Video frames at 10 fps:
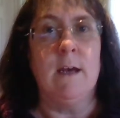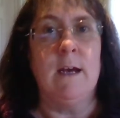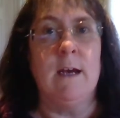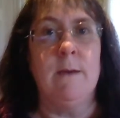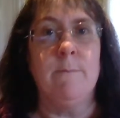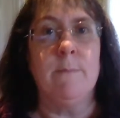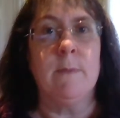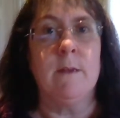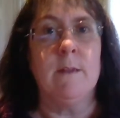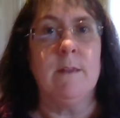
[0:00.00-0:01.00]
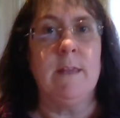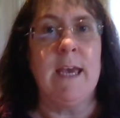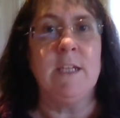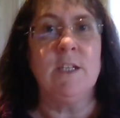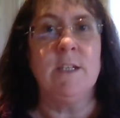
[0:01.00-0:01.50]
the
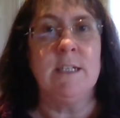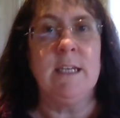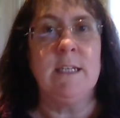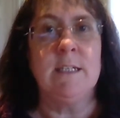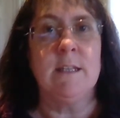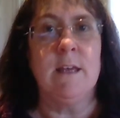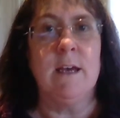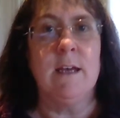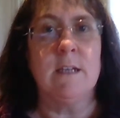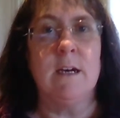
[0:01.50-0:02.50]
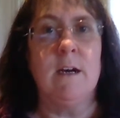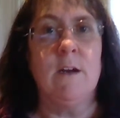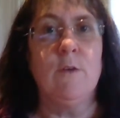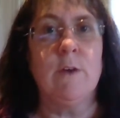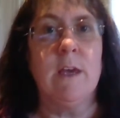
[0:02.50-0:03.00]
agencies that are
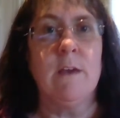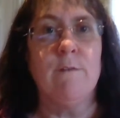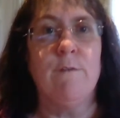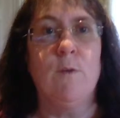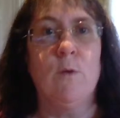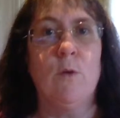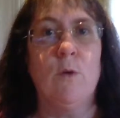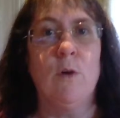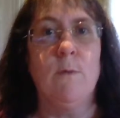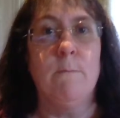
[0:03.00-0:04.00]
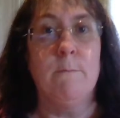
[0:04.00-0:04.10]
looking for